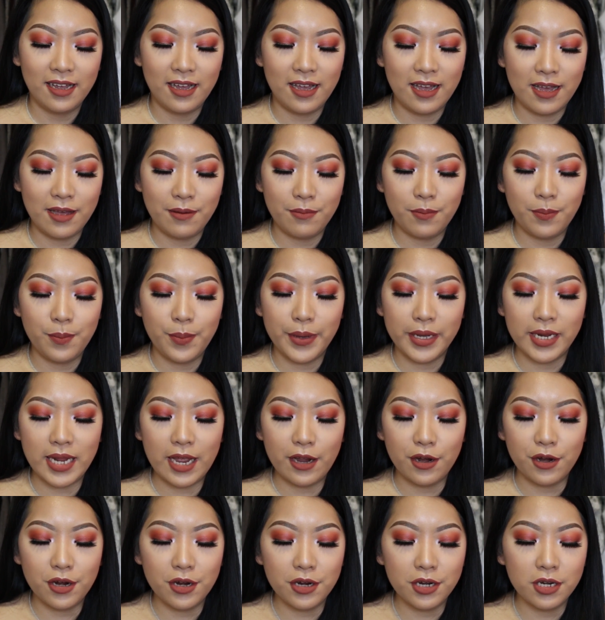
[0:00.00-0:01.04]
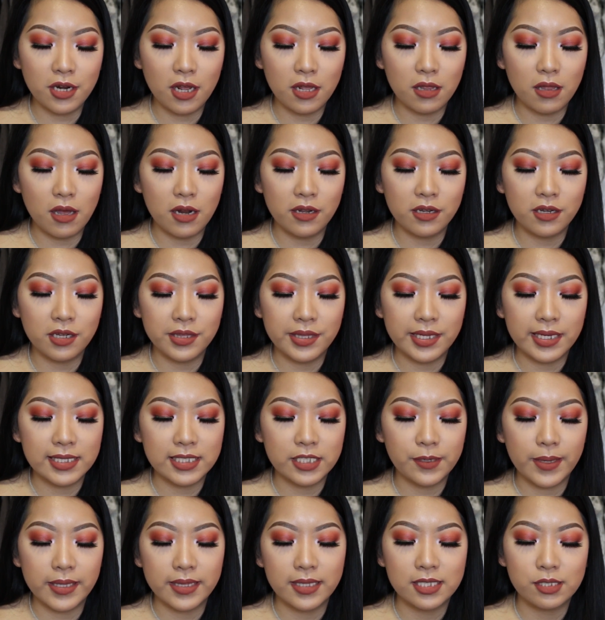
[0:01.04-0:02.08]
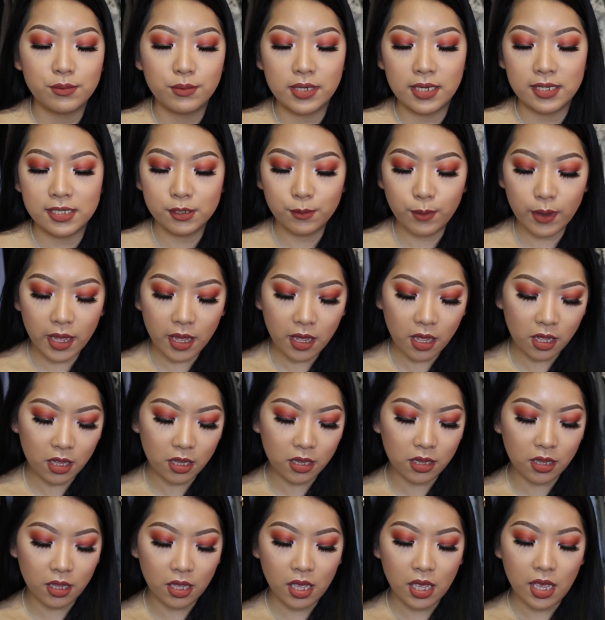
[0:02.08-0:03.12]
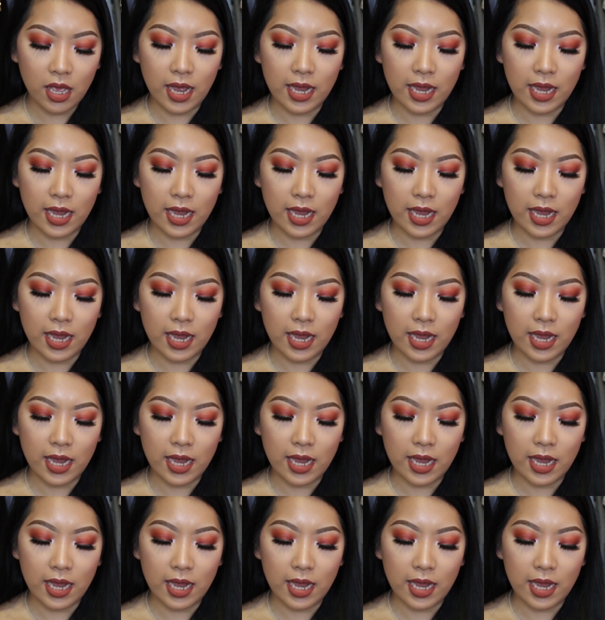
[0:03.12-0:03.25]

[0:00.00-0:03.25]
But I heard a lot of good things about this one as well.